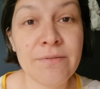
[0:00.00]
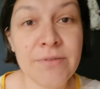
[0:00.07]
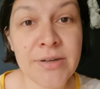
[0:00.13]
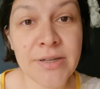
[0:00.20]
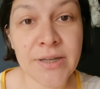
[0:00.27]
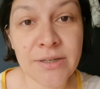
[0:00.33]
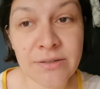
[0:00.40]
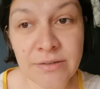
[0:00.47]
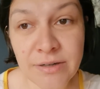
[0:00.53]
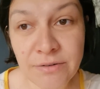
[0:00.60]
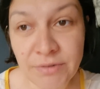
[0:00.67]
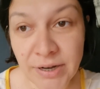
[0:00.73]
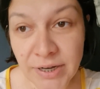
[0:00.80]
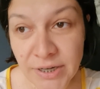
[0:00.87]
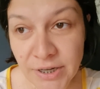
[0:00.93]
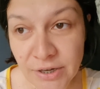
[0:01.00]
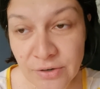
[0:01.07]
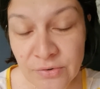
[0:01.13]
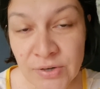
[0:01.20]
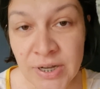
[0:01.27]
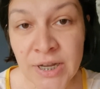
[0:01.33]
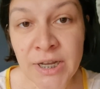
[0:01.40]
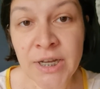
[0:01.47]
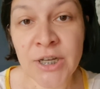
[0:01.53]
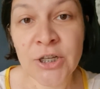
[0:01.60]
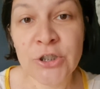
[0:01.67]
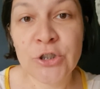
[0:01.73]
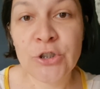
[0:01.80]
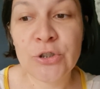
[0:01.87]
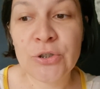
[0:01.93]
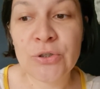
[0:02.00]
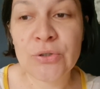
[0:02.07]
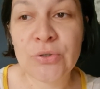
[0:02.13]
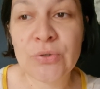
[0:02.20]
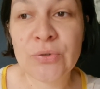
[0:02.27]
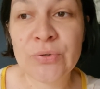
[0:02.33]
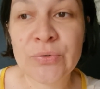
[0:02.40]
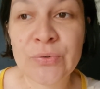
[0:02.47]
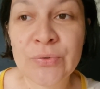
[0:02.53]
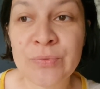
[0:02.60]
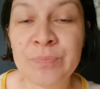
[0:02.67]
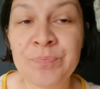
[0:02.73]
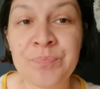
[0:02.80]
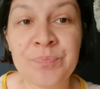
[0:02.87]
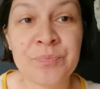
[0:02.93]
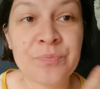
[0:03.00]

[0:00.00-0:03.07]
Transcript: every day to the radio to